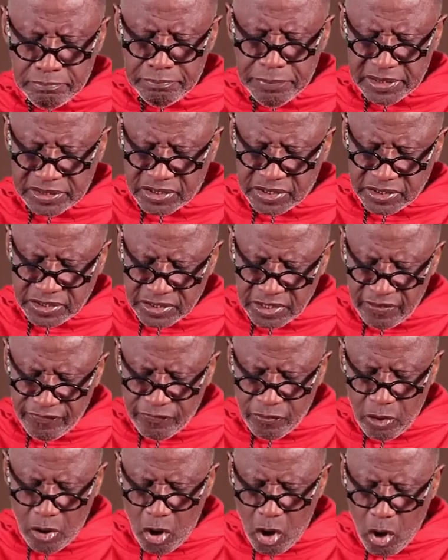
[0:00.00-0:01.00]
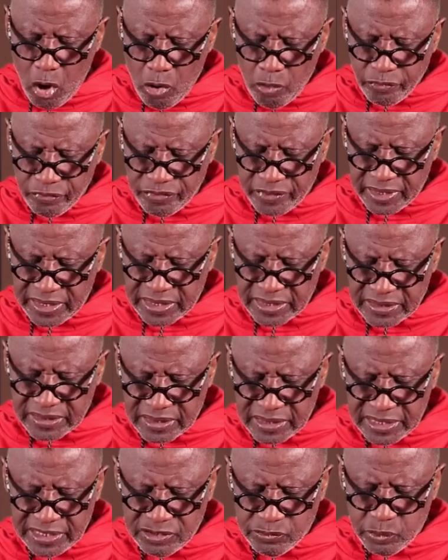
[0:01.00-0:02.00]
but suffer all
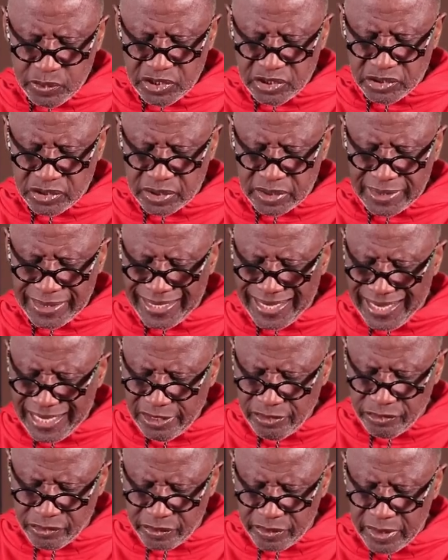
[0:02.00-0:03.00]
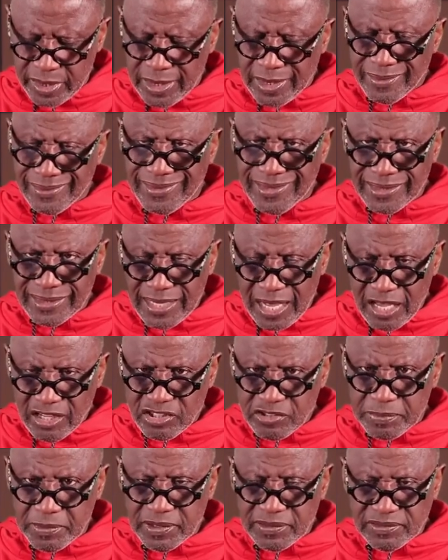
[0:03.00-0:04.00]
things, lest we should hinder the
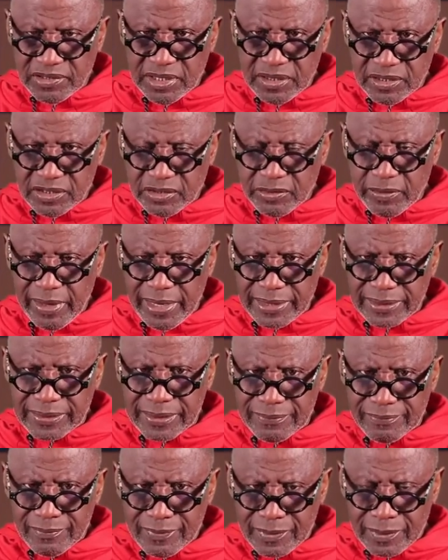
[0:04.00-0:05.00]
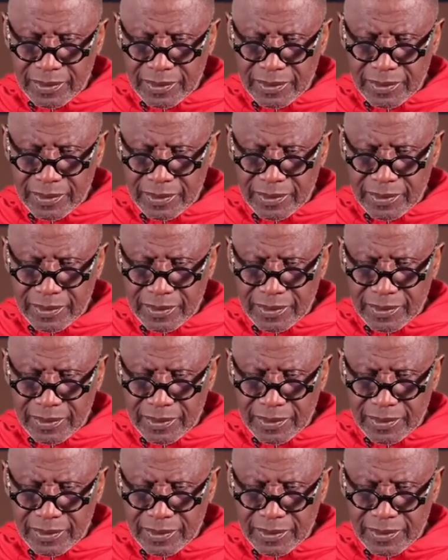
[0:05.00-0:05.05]
gospel of Jesus Christ.